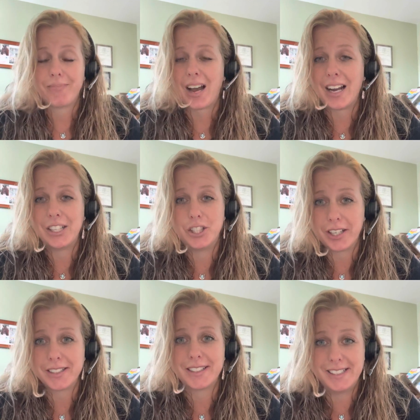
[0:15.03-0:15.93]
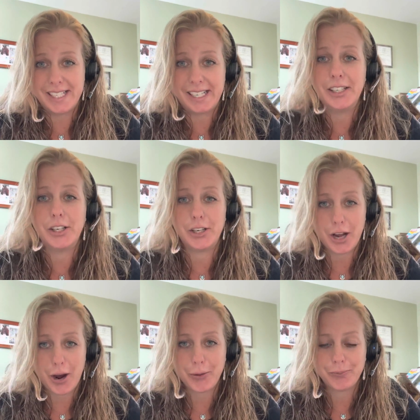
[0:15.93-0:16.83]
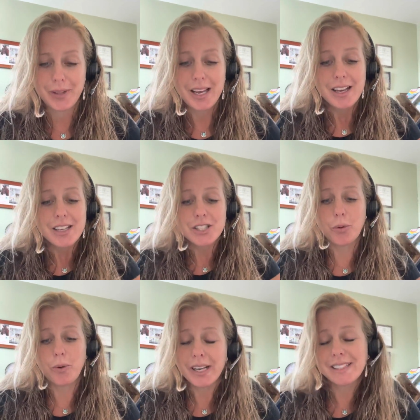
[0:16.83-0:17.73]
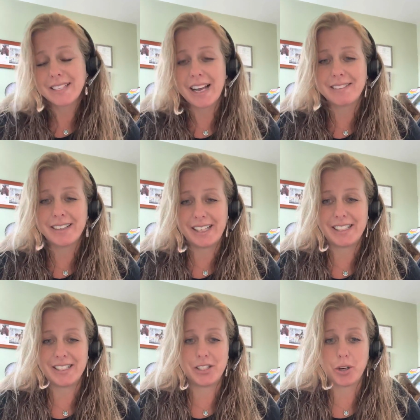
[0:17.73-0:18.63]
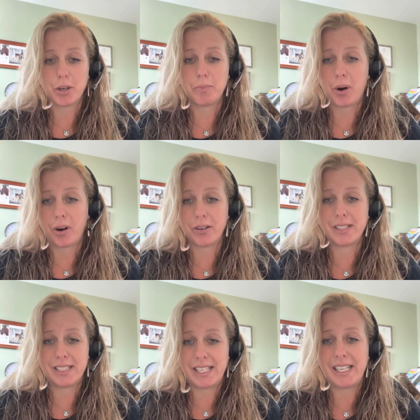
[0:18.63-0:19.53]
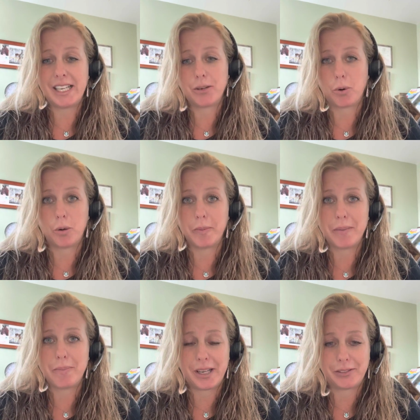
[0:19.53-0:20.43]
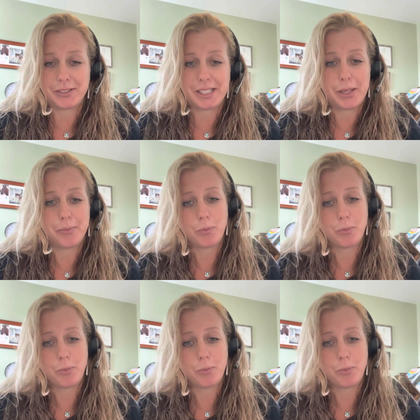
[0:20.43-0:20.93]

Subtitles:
I just didn't know. So what exactly is your Part D enrollment penalty?